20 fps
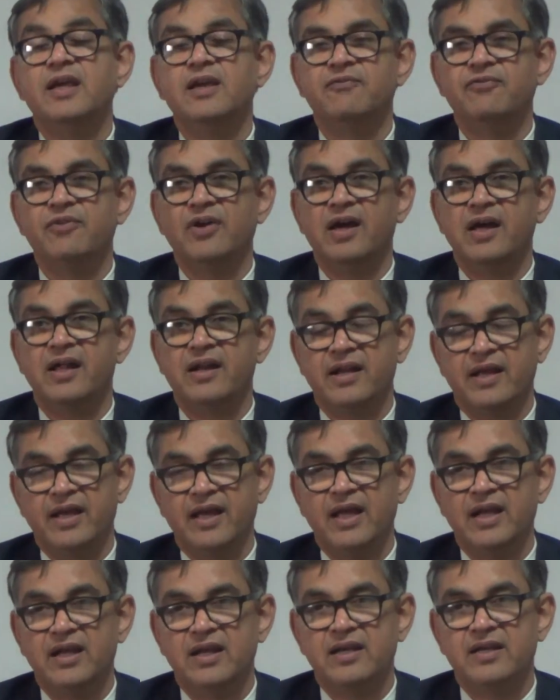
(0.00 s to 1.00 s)
if you are
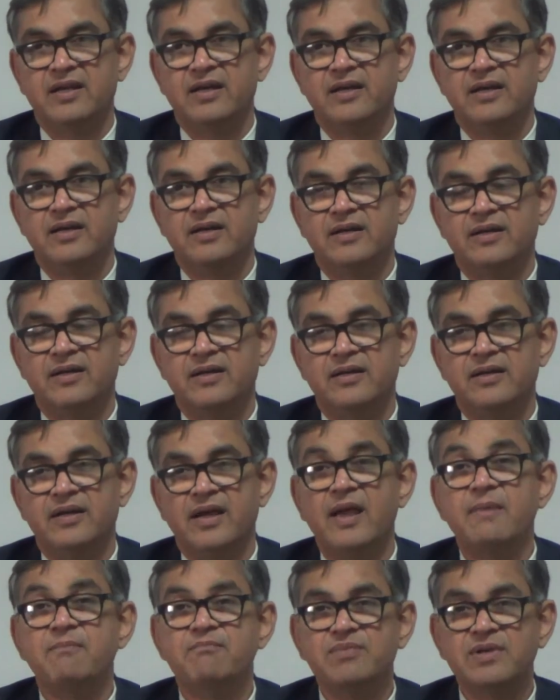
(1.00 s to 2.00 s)
an uh,
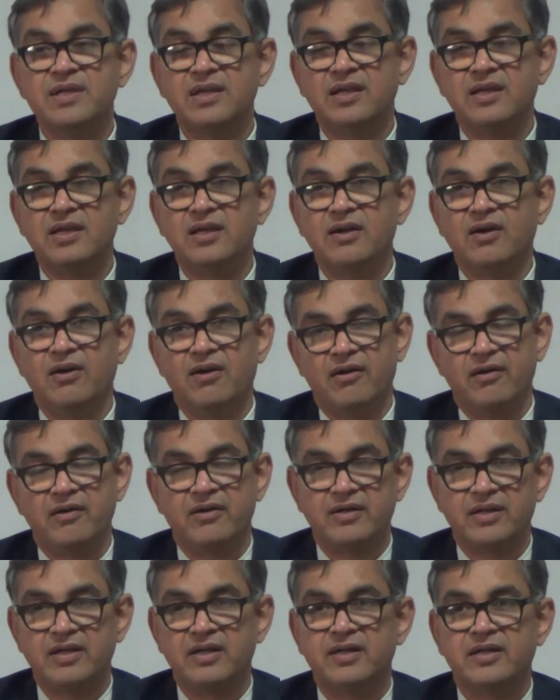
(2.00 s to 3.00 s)
MBA or
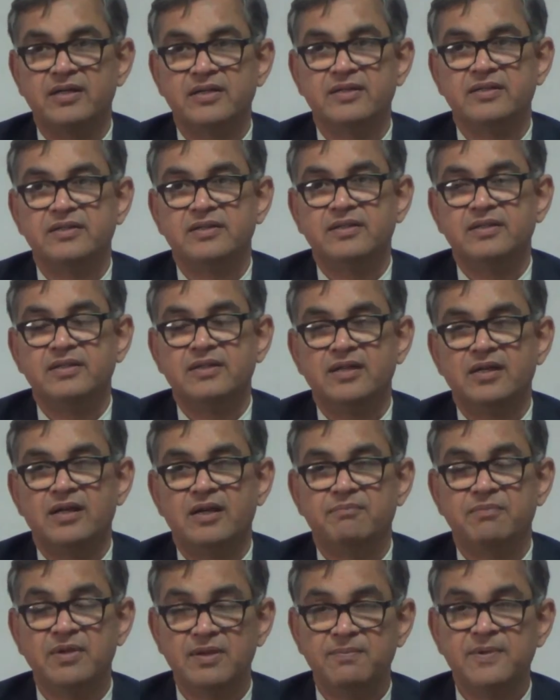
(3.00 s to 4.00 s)
uh,
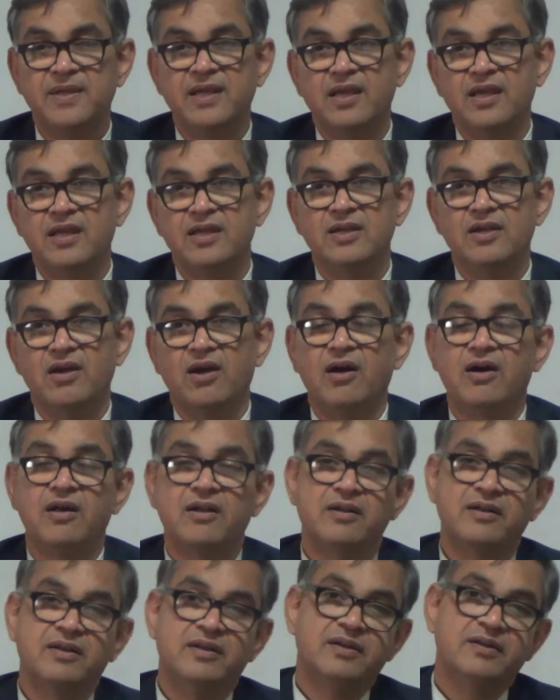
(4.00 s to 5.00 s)
BBA or
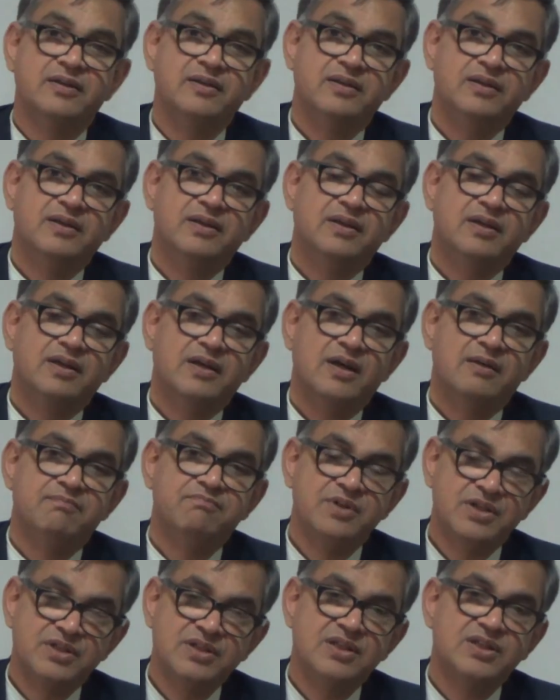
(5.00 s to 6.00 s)
uh, a
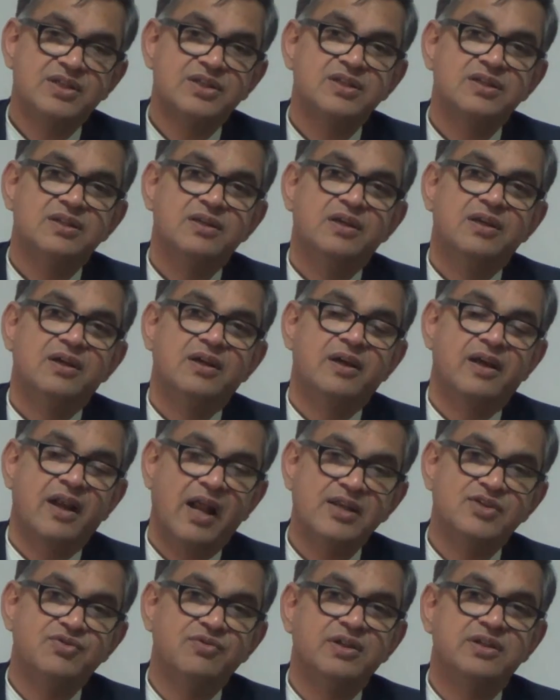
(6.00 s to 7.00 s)
business
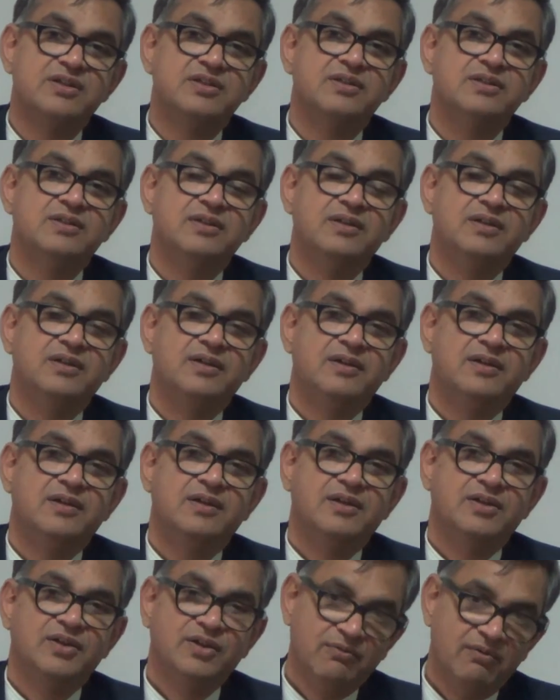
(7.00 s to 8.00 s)
graduate,
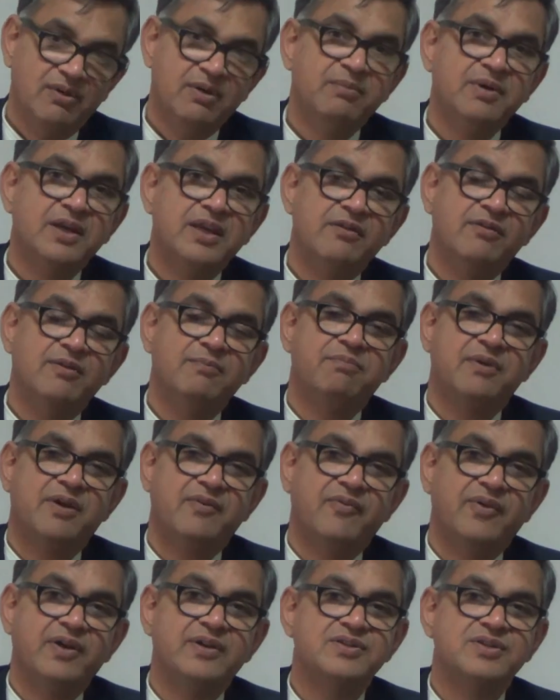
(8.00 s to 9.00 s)
you will be given
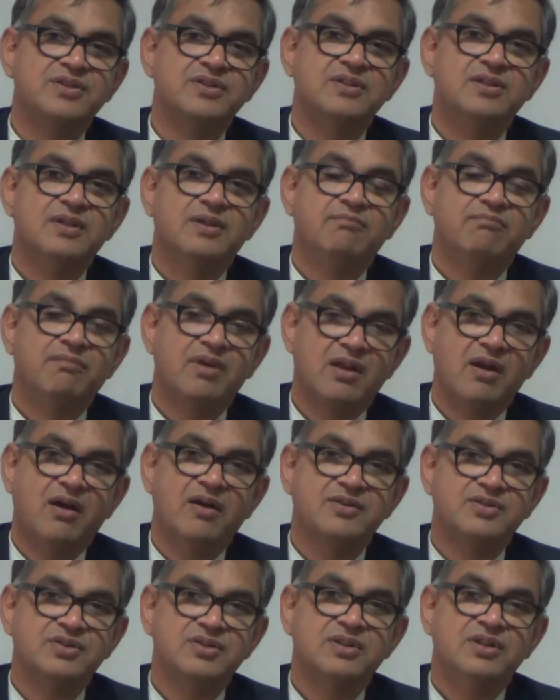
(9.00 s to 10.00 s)
preference
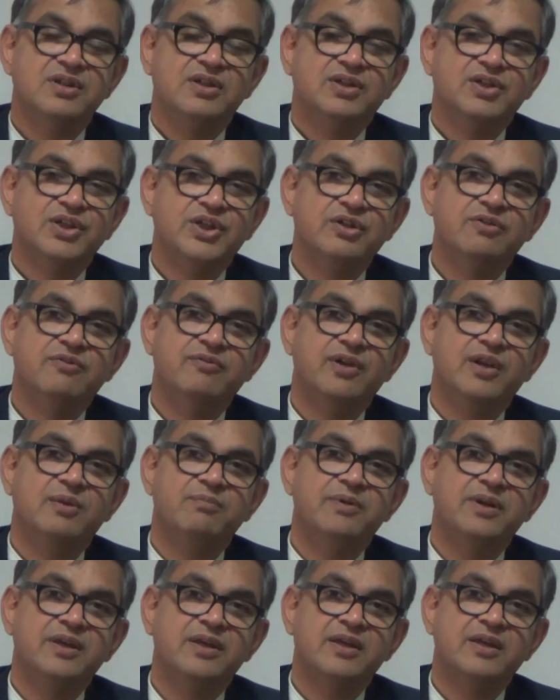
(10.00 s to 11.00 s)
because you will
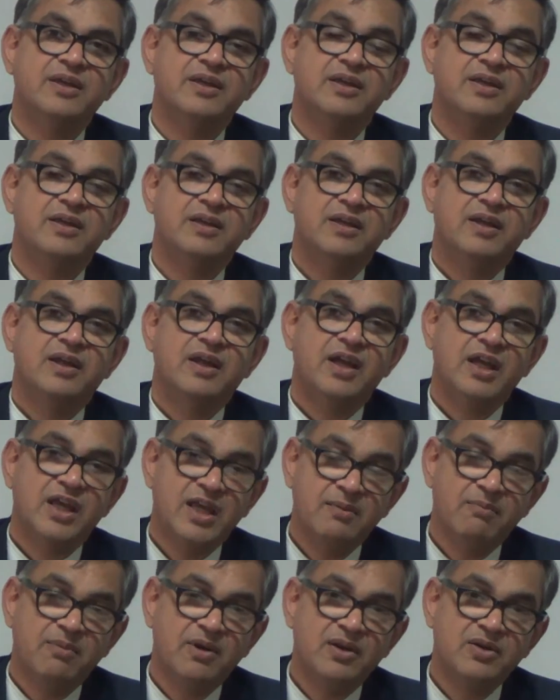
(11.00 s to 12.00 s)
be
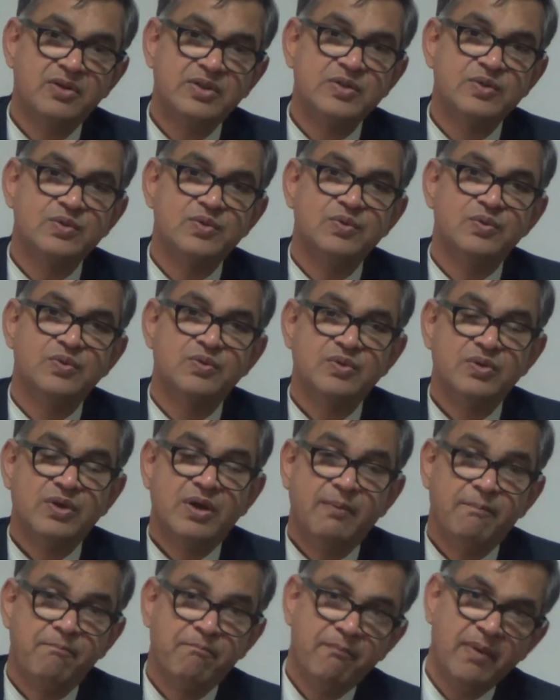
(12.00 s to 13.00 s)
able to
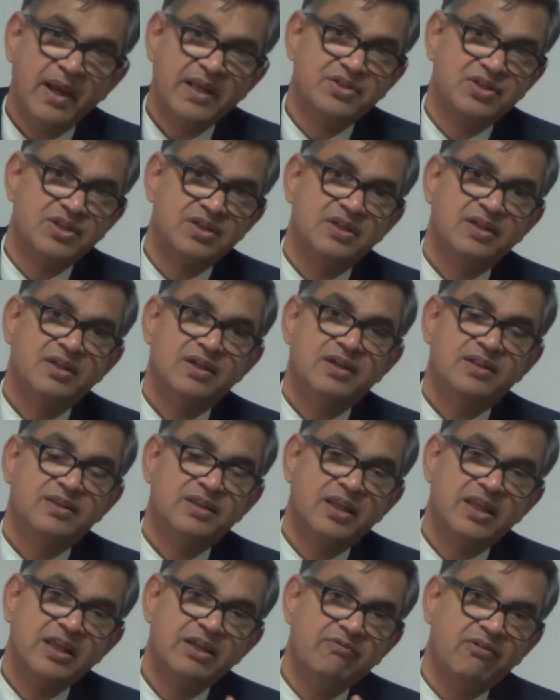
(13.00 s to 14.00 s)
match
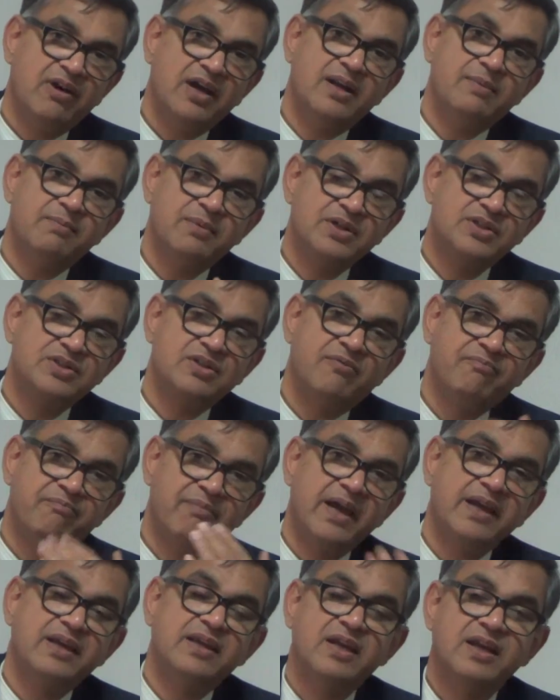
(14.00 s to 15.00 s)
the requirements of
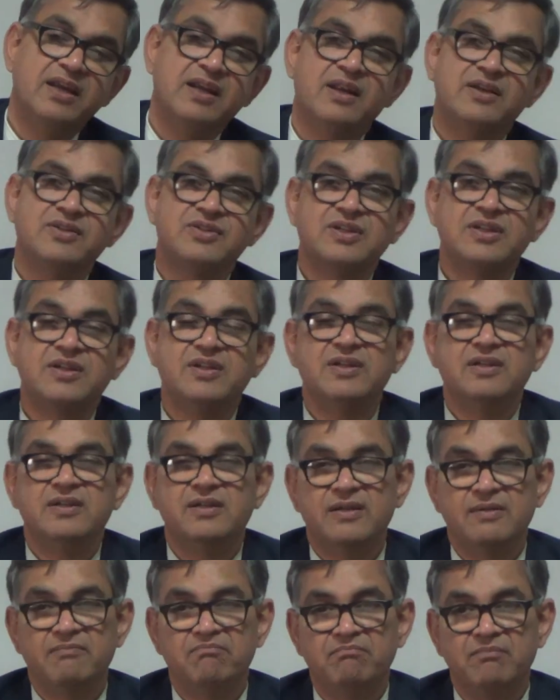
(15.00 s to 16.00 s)
banking industry
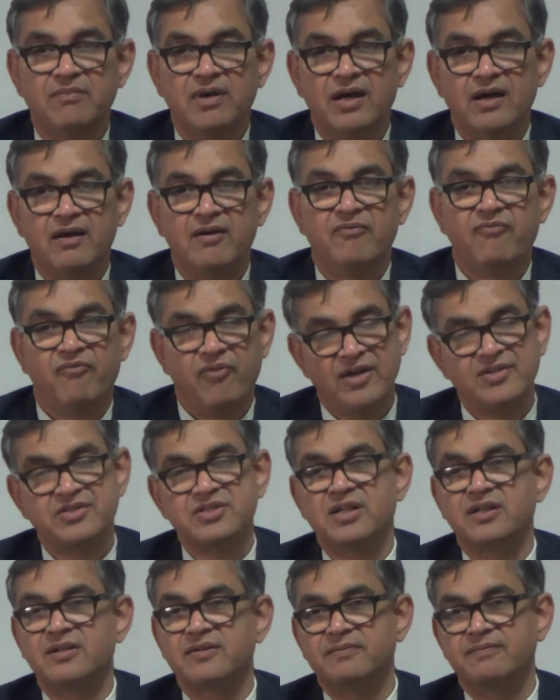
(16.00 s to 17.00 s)

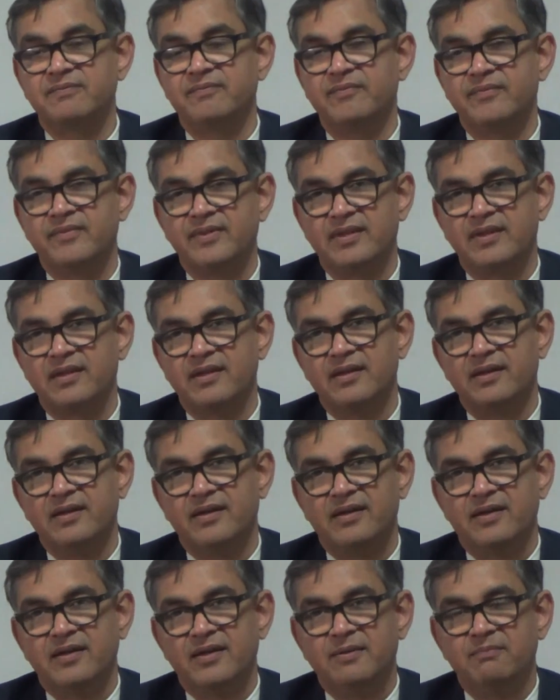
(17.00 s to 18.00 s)
faster.
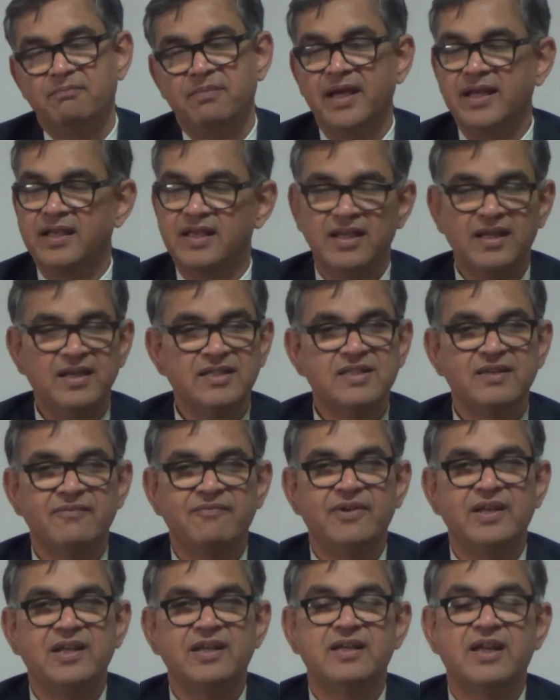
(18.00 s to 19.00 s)
Banking is a
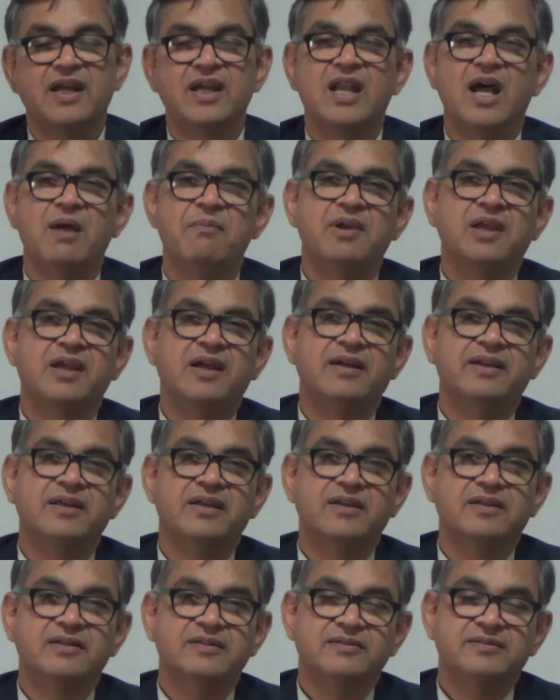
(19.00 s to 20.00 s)
very dynamic
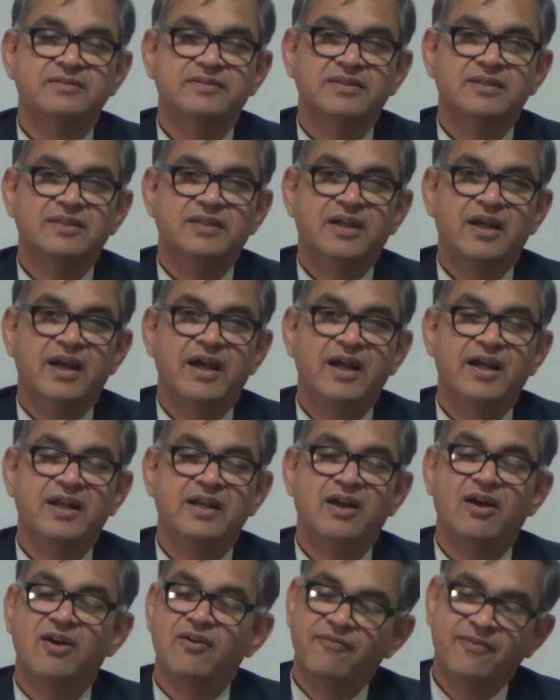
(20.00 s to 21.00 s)
career
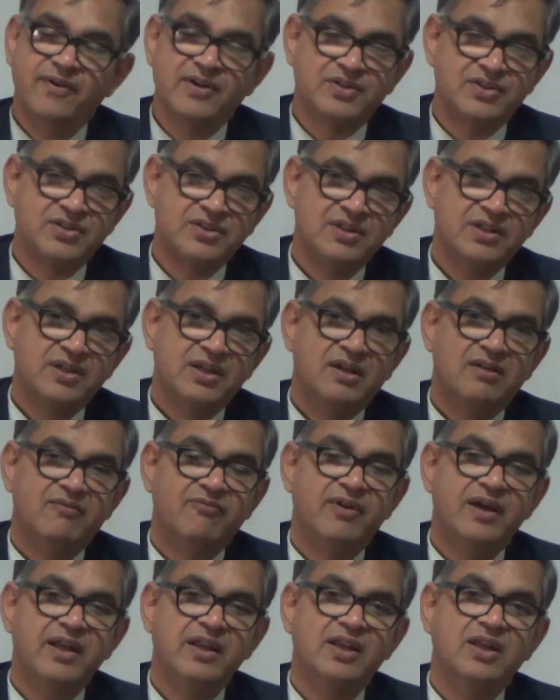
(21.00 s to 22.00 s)
and offers
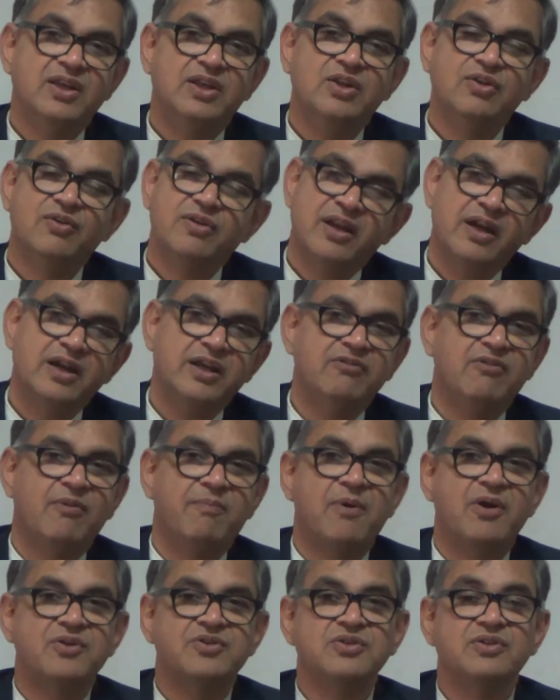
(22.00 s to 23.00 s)
very lucrative
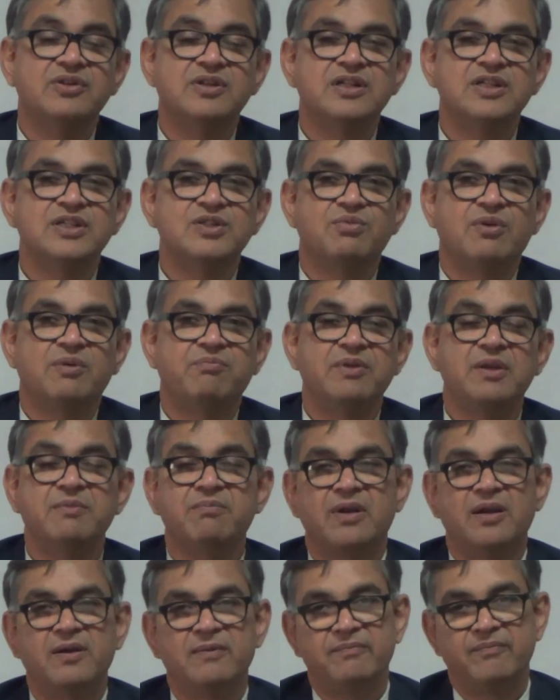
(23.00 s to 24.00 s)
opportunities for
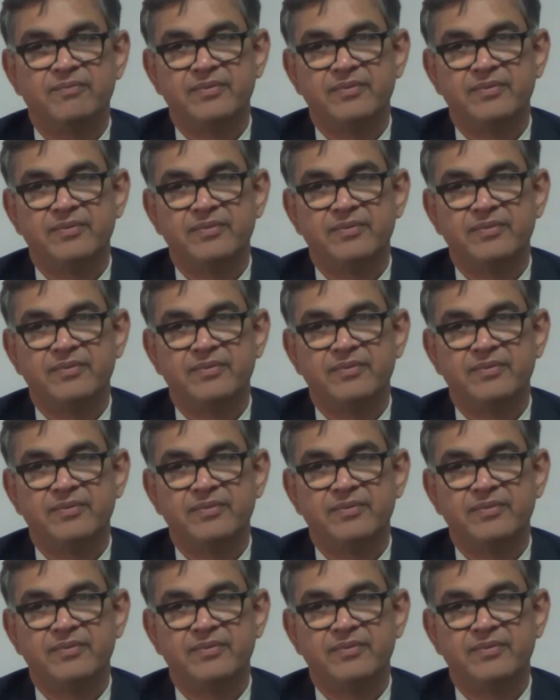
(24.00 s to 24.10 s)
people.